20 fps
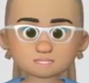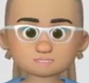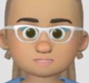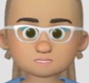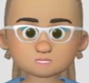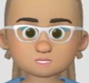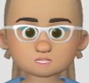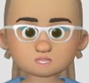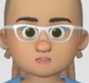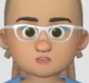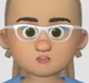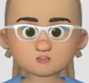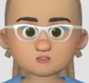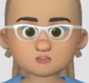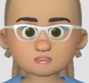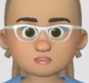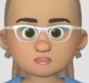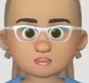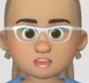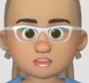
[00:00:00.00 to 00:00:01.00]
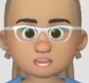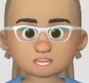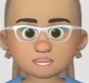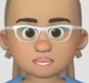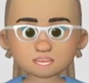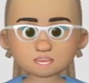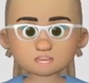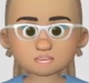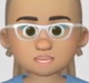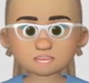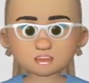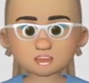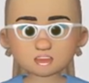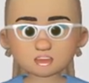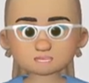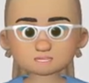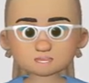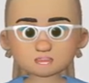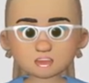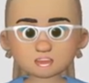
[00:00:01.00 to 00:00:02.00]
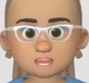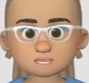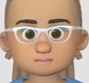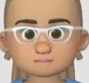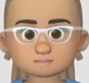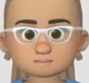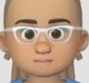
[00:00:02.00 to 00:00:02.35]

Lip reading: is going to be called a hemiacetal.